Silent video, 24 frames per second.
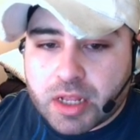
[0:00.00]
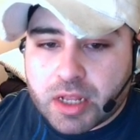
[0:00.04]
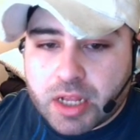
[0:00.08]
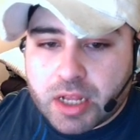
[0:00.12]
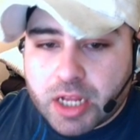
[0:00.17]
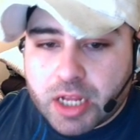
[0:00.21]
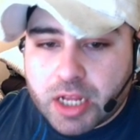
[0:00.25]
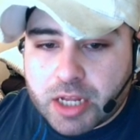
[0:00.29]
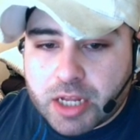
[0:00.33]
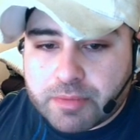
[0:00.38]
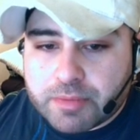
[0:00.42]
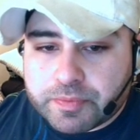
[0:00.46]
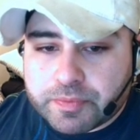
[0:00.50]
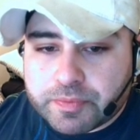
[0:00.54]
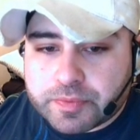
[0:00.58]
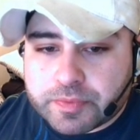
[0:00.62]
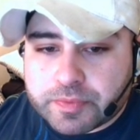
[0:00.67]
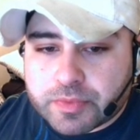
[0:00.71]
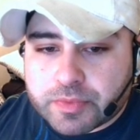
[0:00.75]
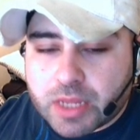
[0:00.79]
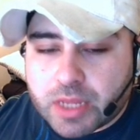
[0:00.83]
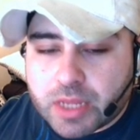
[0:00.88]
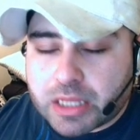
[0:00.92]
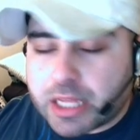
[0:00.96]

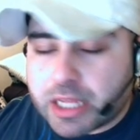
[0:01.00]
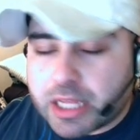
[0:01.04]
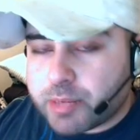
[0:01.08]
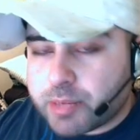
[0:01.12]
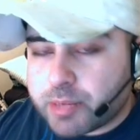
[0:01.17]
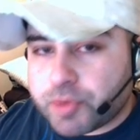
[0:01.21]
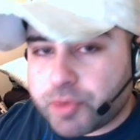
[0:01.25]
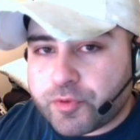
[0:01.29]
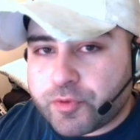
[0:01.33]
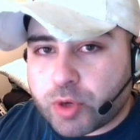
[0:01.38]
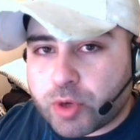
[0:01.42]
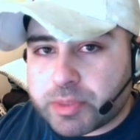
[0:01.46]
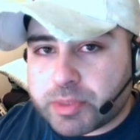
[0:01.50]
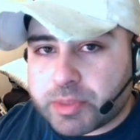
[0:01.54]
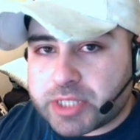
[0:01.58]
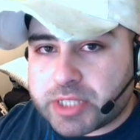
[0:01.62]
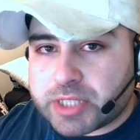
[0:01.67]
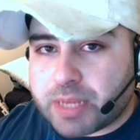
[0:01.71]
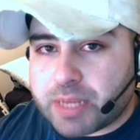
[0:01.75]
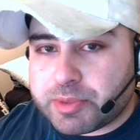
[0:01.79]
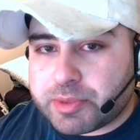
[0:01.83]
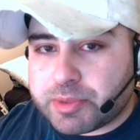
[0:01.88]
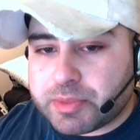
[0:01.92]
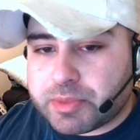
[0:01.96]
A lot of performance
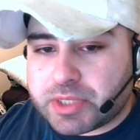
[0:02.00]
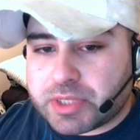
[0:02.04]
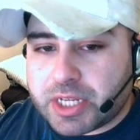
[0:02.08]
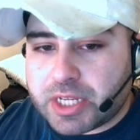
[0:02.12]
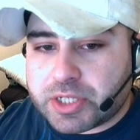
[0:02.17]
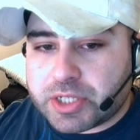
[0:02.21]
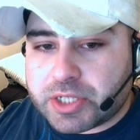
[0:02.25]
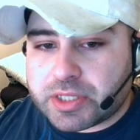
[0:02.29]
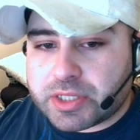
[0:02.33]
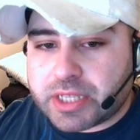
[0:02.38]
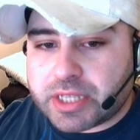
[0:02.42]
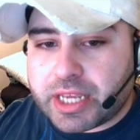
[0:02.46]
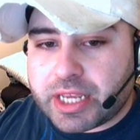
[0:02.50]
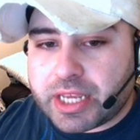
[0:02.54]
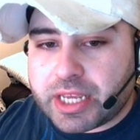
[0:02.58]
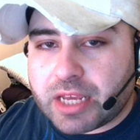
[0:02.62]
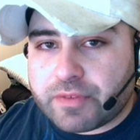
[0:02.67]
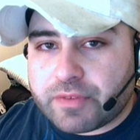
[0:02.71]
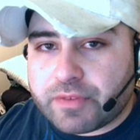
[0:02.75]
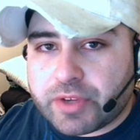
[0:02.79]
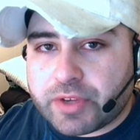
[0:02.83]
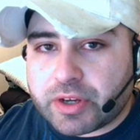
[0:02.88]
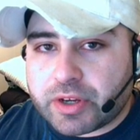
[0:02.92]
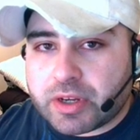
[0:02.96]
optimizations I
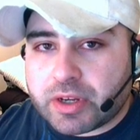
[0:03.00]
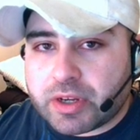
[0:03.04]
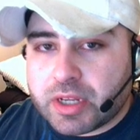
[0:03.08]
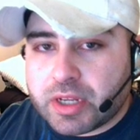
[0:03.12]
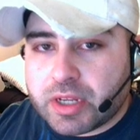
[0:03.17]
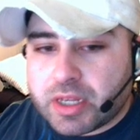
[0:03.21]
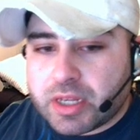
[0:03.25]
have here.